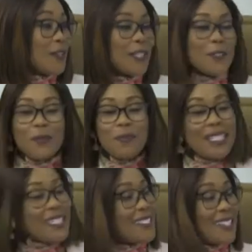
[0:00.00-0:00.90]
There's so
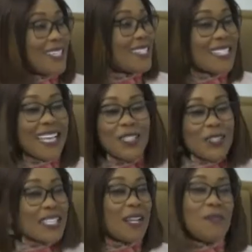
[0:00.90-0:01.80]
many instances. I
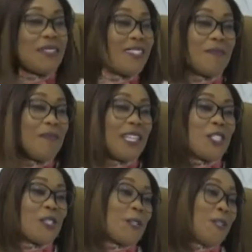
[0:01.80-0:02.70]
just can't mention all